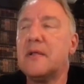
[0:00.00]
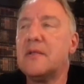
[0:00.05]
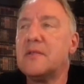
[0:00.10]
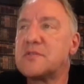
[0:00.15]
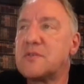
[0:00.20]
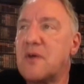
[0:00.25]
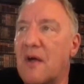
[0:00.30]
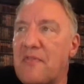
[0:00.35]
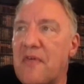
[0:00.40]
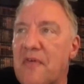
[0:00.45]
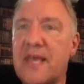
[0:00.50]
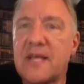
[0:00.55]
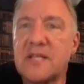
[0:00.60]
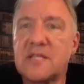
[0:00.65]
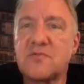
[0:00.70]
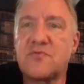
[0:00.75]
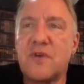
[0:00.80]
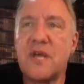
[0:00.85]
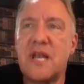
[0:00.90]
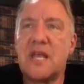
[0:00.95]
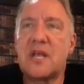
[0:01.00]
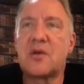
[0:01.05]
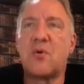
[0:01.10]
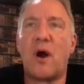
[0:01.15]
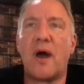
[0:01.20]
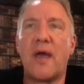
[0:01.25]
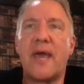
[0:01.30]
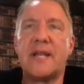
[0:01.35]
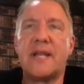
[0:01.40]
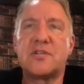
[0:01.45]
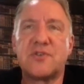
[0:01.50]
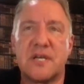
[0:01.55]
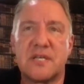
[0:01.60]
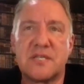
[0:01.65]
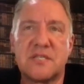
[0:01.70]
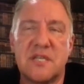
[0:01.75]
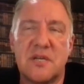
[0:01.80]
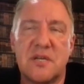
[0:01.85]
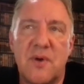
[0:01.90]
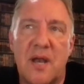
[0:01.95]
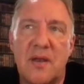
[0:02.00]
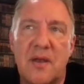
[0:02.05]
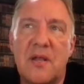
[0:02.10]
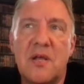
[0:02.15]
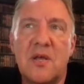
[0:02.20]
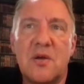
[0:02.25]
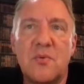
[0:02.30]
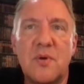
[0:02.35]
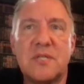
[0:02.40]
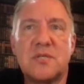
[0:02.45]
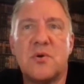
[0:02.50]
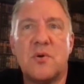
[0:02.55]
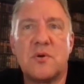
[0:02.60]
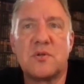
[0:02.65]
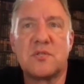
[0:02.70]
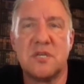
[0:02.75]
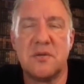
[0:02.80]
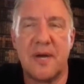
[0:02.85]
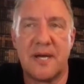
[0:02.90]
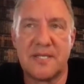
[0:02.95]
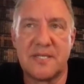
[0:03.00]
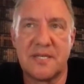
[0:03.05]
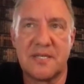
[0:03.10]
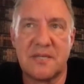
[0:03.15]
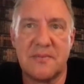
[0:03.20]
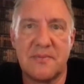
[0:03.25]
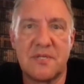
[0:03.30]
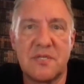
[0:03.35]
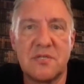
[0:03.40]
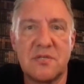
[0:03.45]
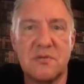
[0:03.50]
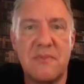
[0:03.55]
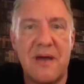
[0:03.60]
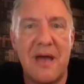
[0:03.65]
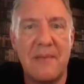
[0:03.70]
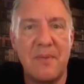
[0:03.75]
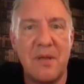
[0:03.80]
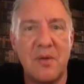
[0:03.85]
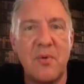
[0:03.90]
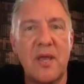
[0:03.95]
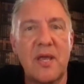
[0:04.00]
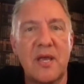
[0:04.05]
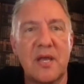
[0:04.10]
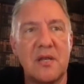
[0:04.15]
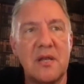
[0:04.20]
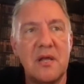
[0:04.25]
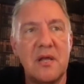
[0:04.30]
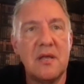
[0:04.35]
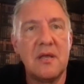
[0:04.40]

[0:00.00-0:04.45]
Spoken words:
So I think it's really quite interesting when we talk to US exhibitors who maybe we can,